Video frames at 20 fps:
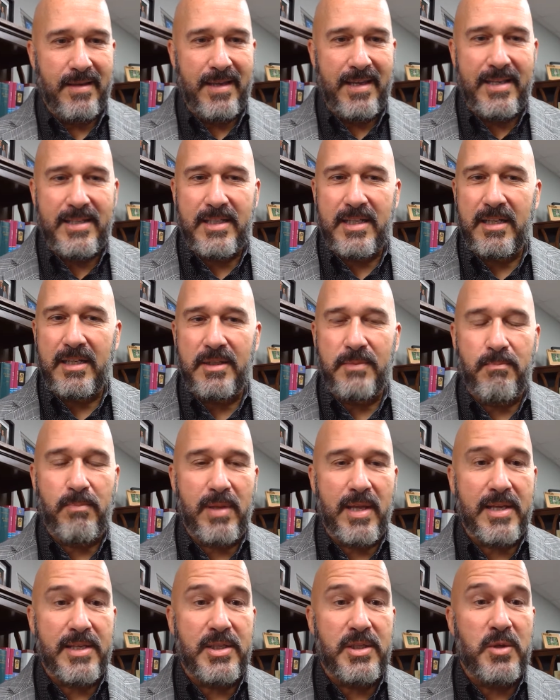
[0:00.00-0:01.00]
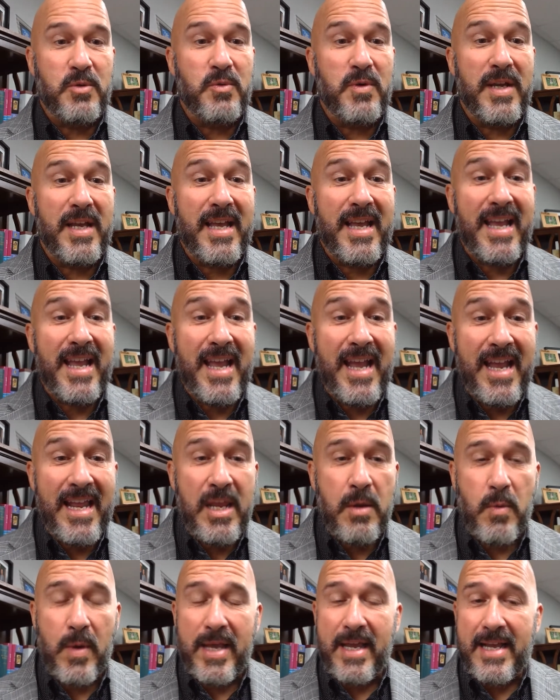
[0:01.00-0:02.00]
He's going to bless you
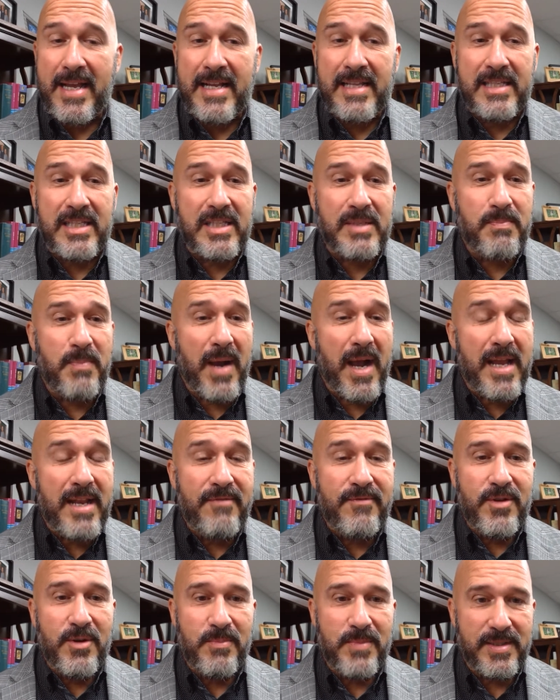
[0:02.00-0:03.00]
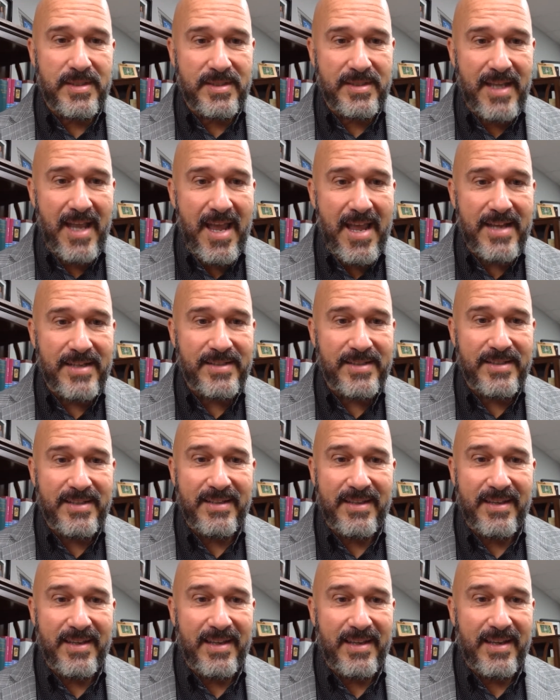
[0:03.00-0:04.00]
anyway, in spite of your mistakes.
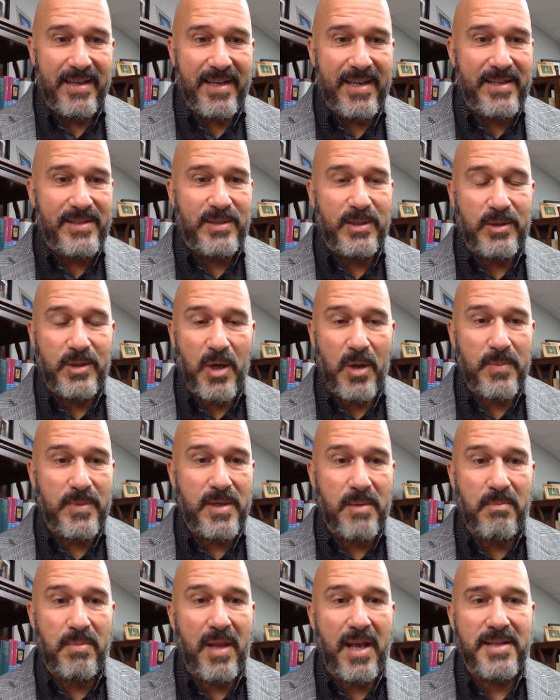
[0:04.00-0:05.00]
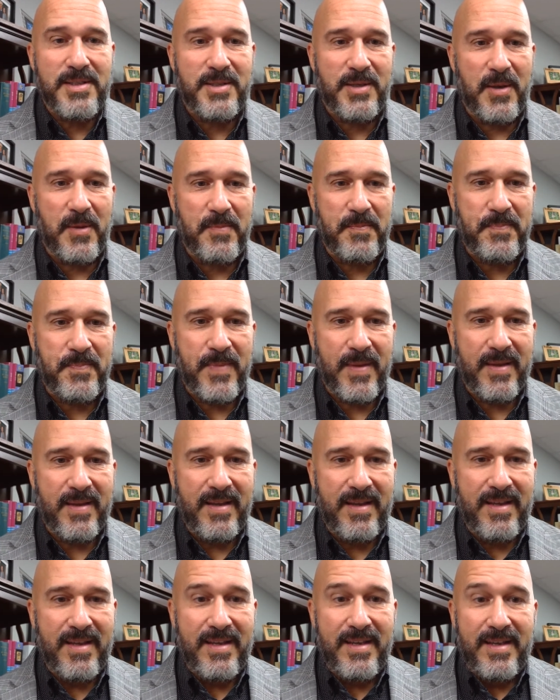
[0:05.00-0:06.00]
He's determined to bless you.
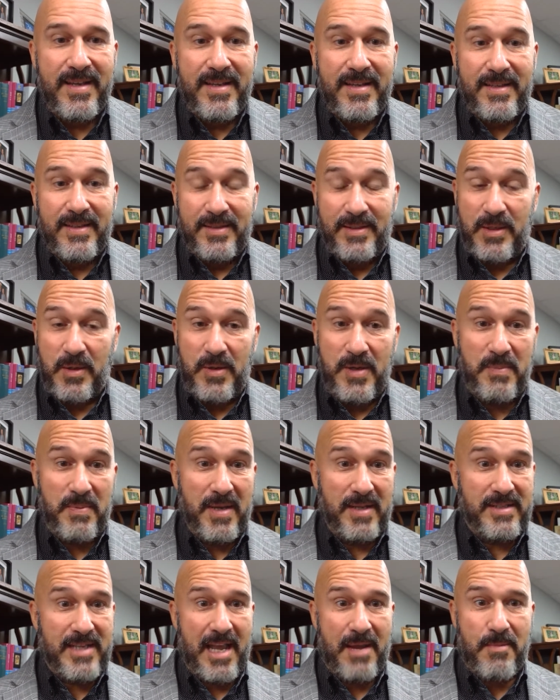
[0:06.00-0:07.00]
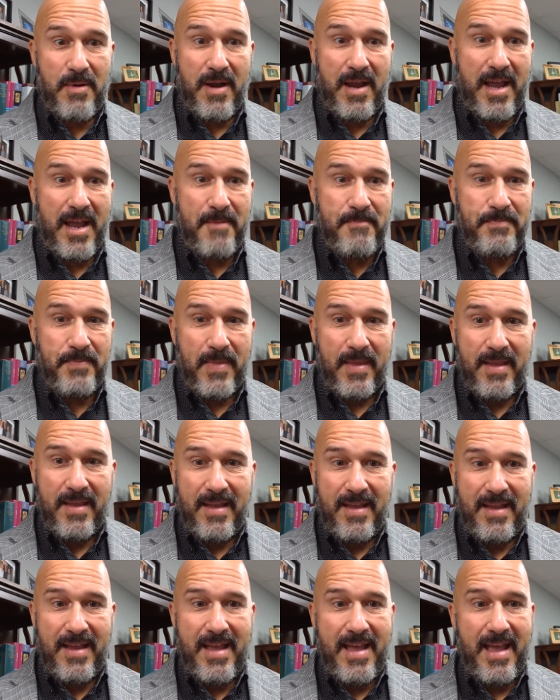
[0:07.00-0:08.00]
So he picks Abraham,
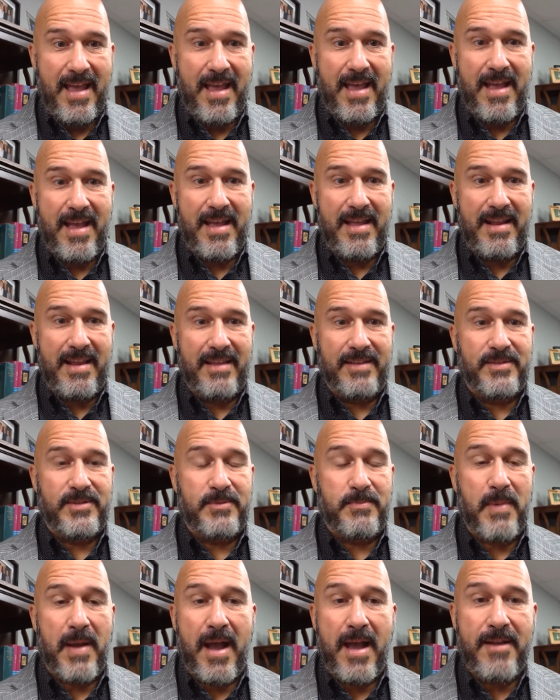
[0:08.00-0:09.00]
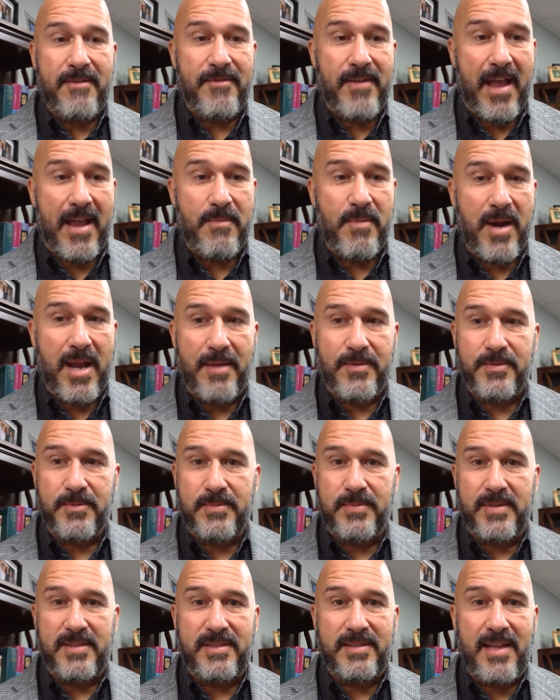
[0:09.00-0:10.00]
and in spite of Abraham's
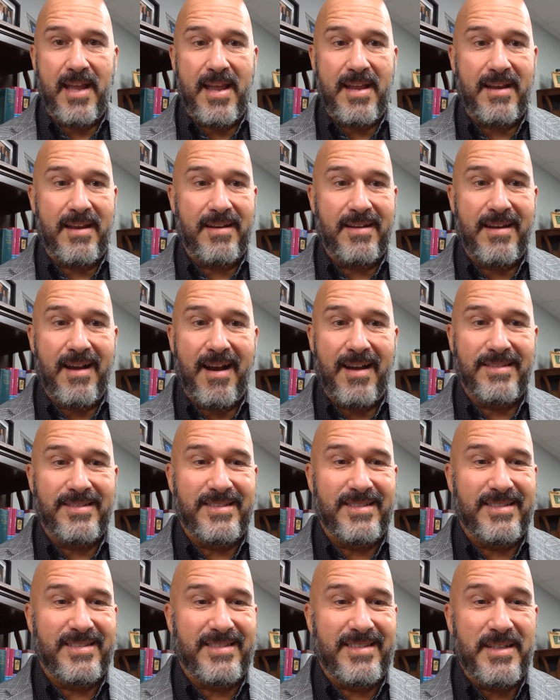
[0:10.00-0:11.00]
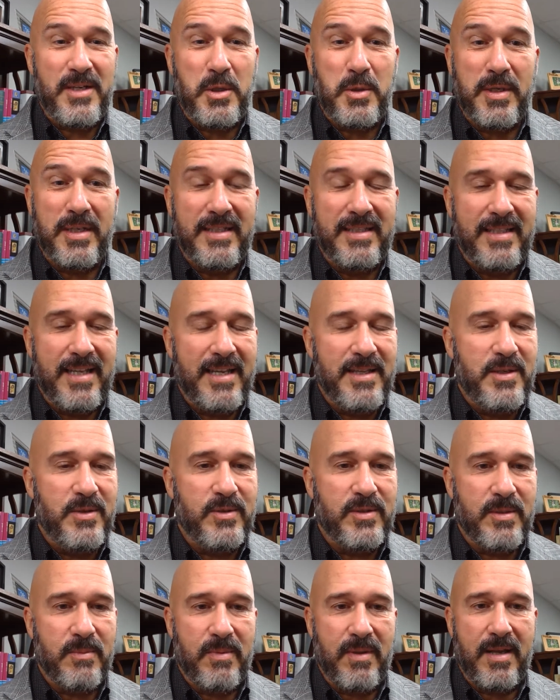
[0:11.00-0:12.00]
mistake, God still
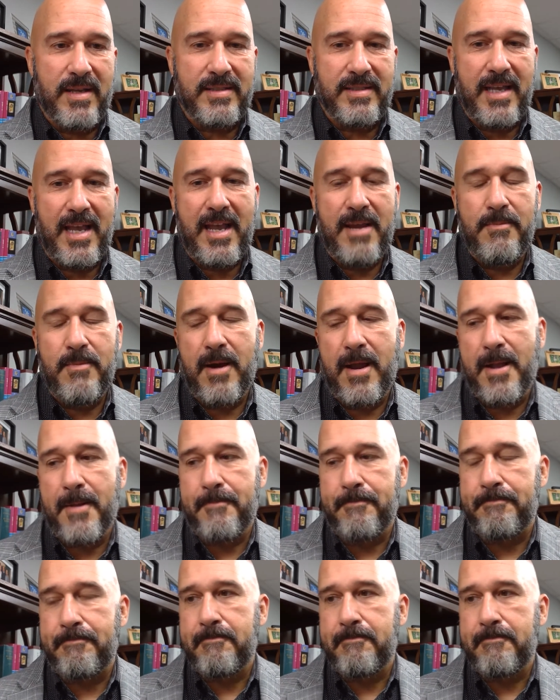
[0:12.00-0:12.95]
continues to bless Abraham.